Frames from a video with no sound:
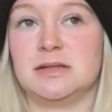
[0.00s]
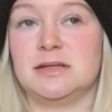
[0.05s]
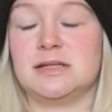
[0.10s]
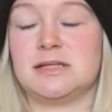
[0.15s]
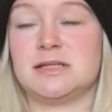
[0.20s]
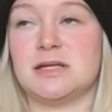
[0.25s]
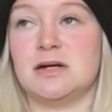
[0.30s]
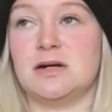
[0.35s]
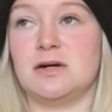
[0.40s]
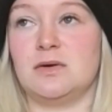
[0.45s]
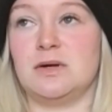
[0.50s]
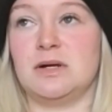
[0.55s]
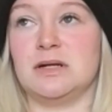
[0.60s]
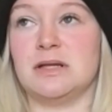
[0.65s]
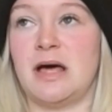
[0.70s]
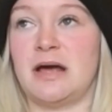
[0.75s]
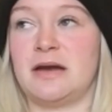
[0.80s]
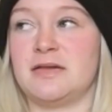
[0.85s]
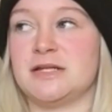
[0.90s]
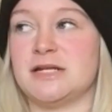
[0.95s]
So a
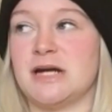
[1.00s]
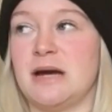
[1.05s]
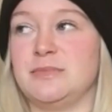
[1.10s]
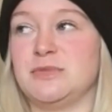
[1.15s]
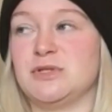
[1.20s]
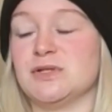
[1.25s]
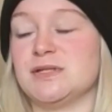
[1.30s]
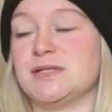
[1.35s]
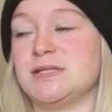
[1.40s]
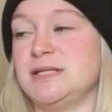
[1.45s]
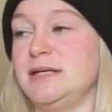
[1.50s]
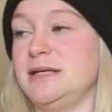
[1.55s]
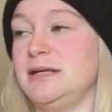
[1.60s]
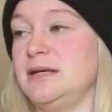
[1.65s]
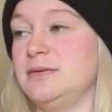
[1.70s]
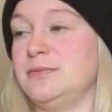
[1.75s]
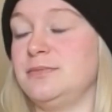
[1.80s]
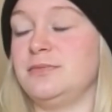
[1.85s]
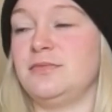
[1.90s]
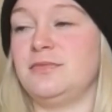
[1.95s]
lot of the times you'll
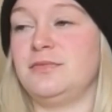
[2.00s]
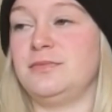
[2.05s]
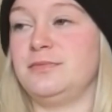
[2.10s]
see